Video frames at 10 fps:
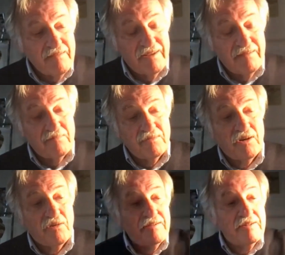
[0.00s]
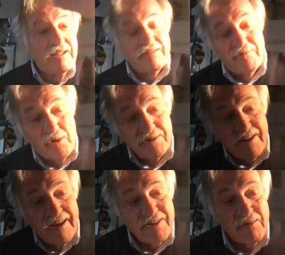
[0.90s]
the
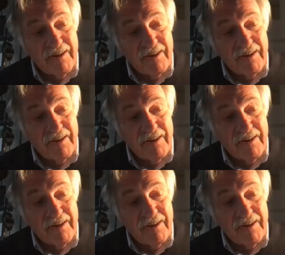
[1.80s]
first case,